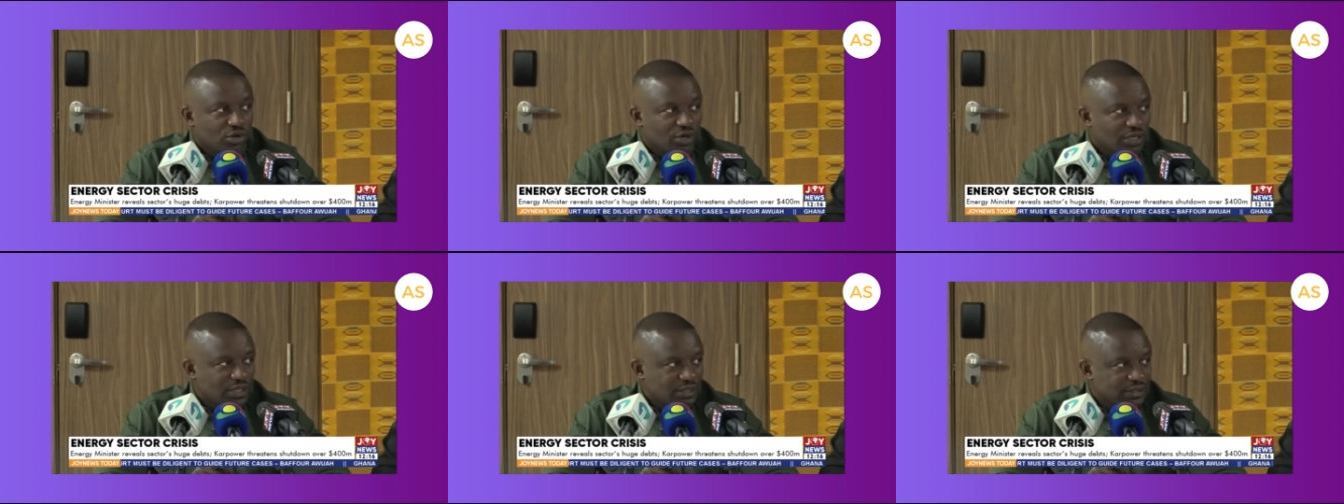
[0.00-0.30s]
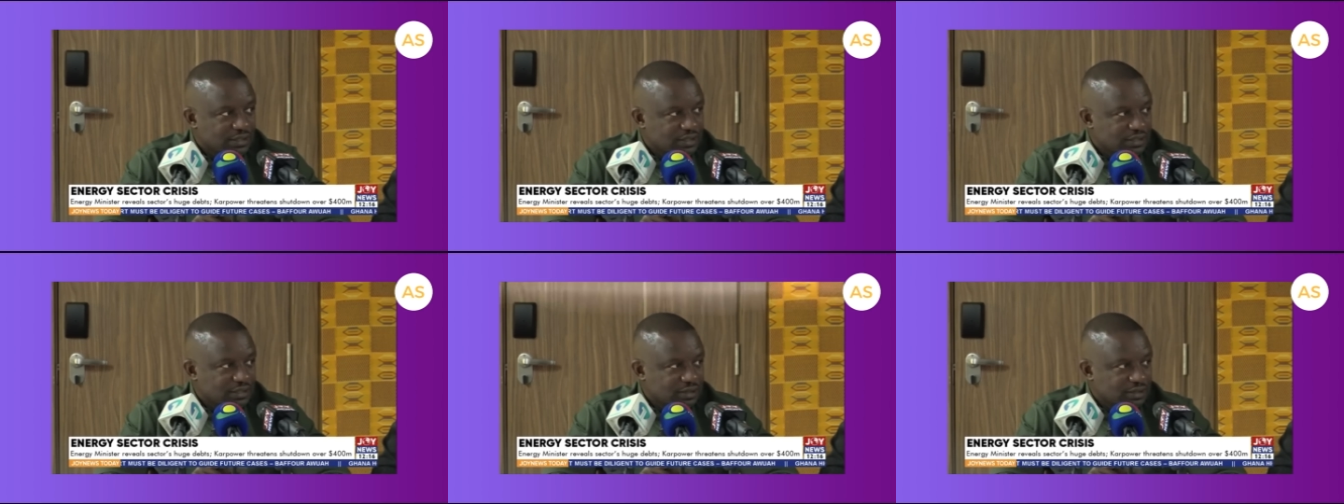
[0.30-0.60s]

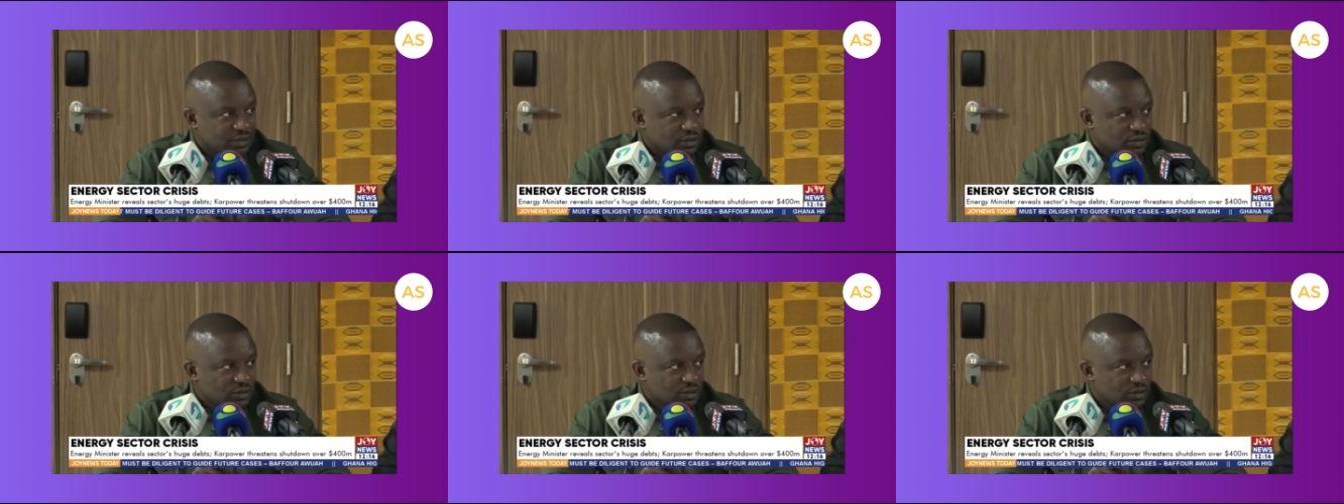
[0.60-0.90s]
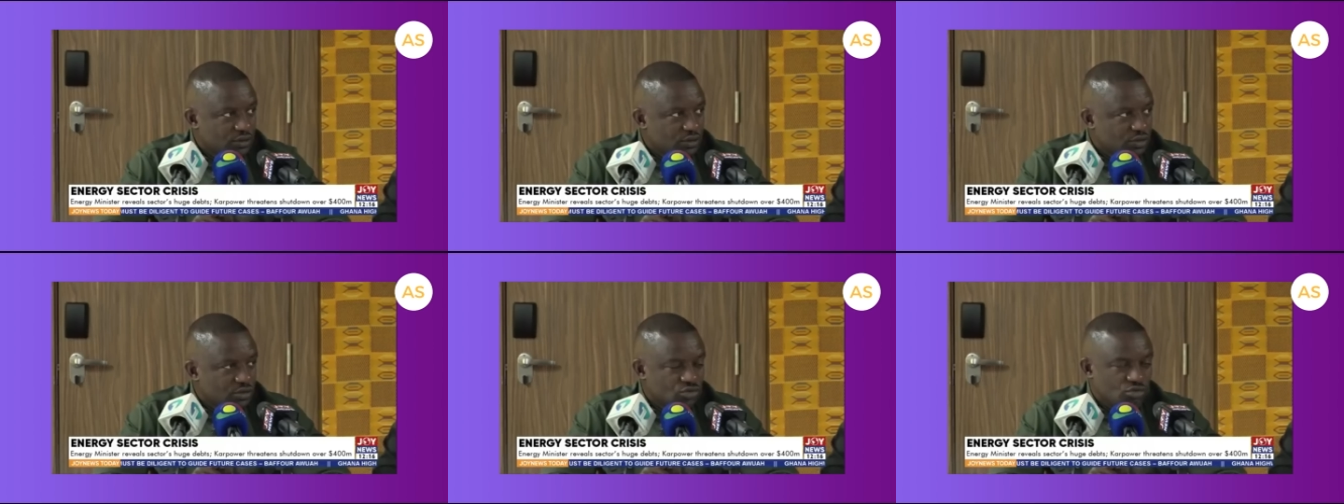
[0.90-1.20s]

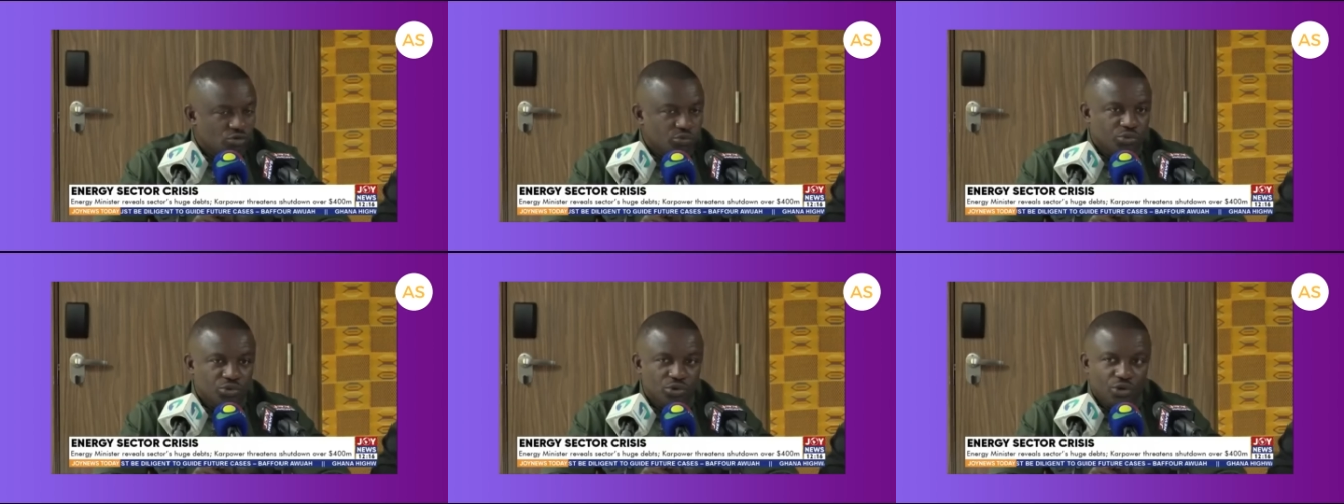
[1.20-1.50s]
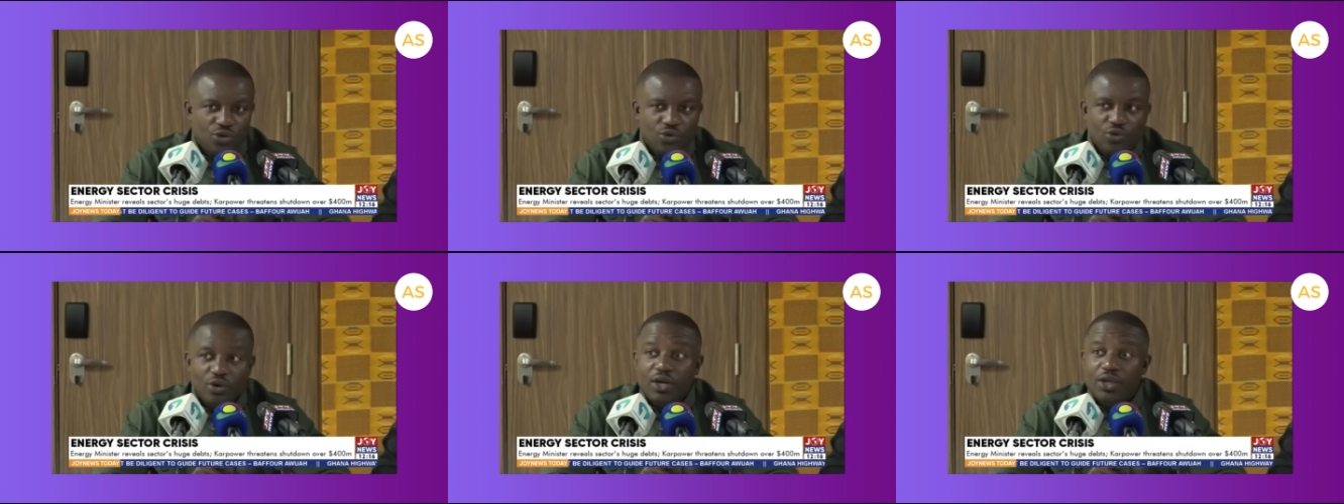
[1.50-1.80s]
to
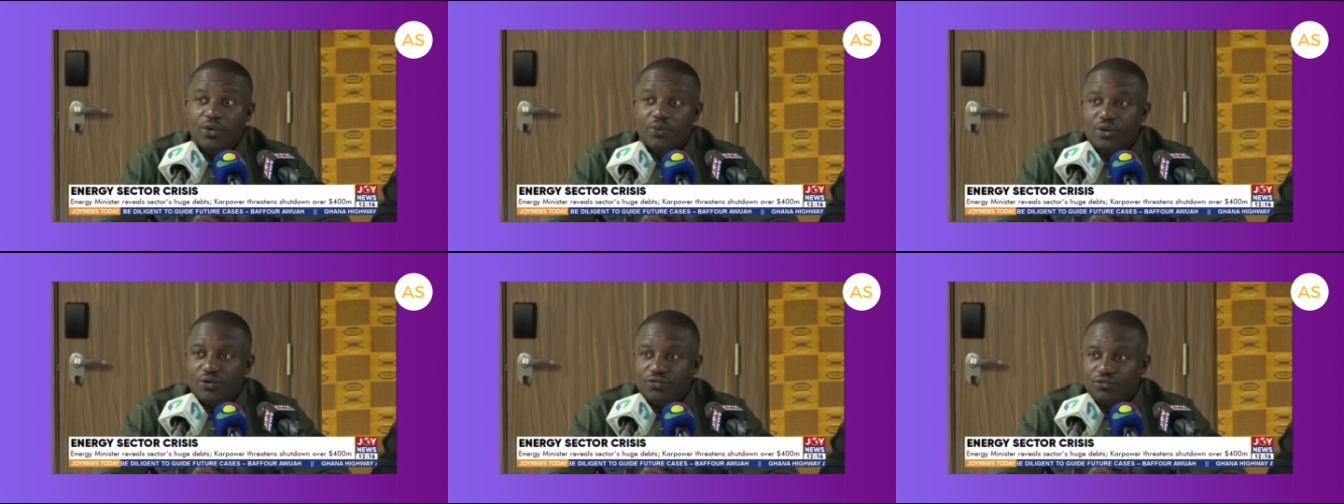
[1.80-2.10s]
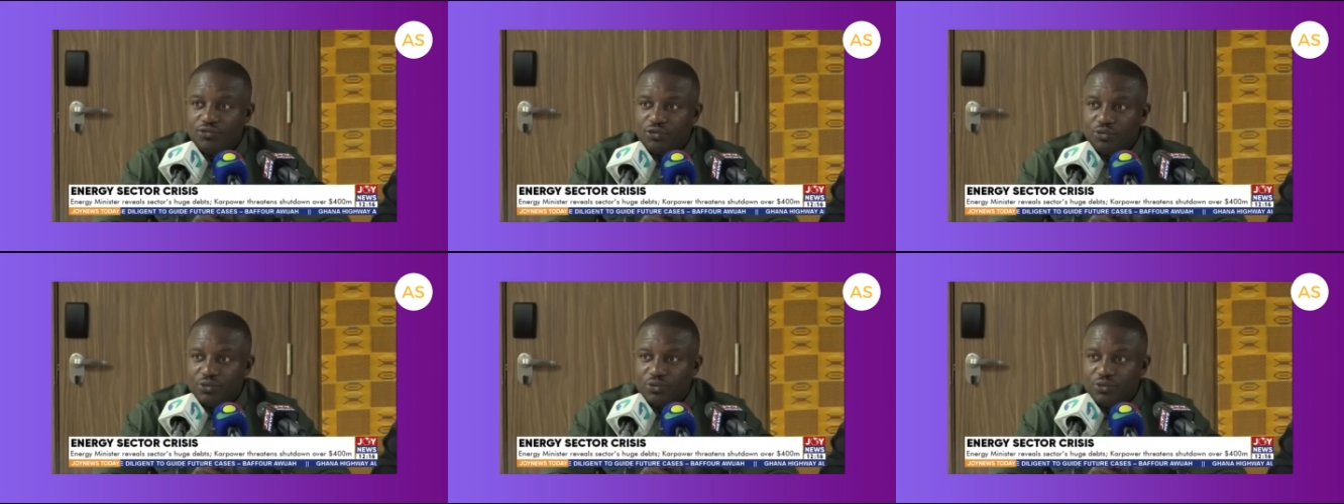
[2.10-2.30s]
procure liquid